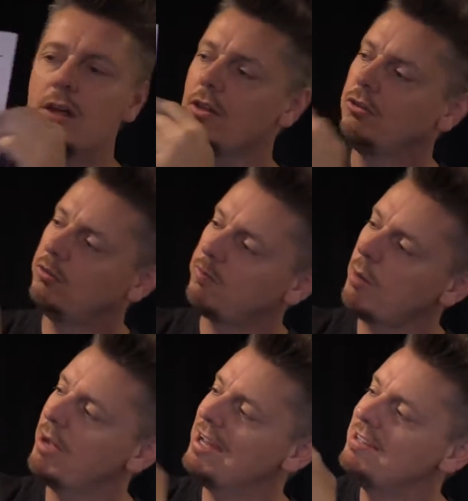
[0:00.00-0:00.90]
This is
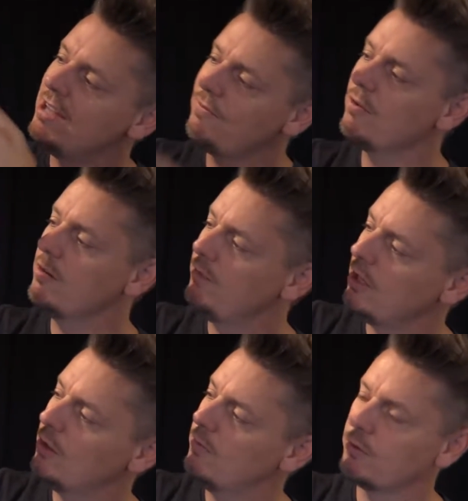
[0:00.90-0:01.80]
from a different
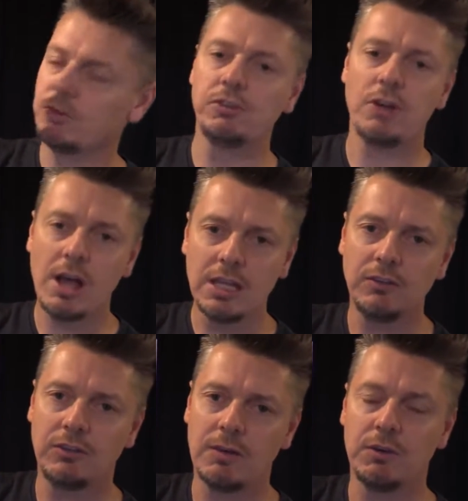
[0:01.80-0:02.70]
video for stocking
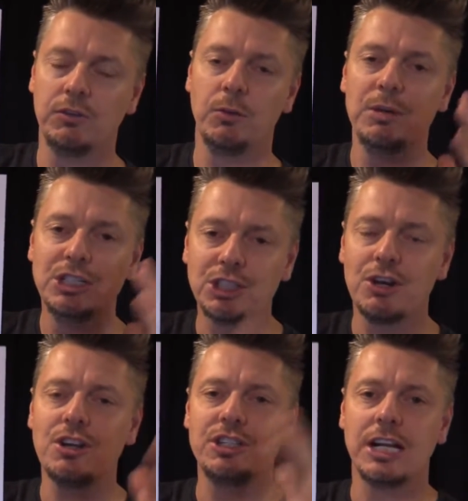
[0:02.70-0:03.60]
stuffers, so be
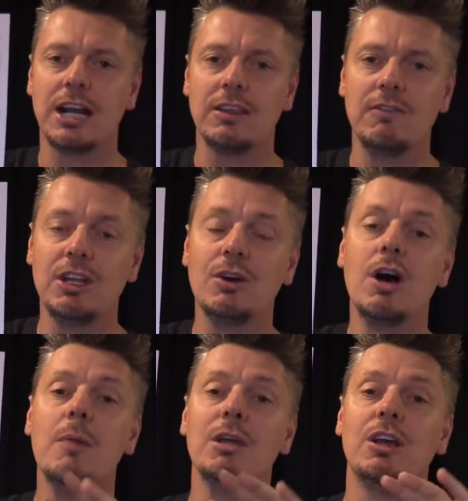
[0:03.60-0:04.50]
sure to check out the
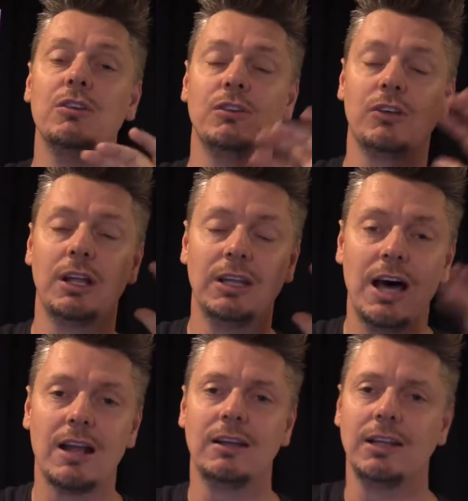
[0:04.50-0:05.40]
video because there's a
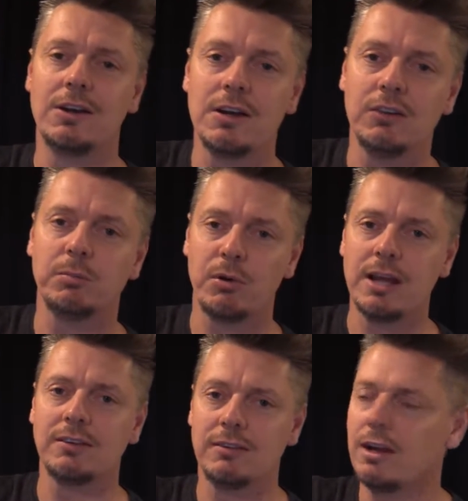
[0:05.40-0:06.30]
lot of hilarious
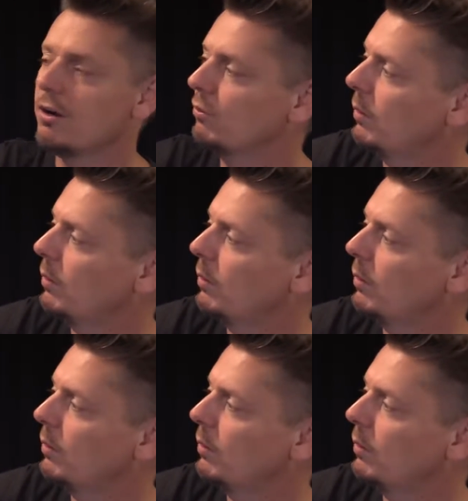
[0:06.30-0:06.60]
pranks there as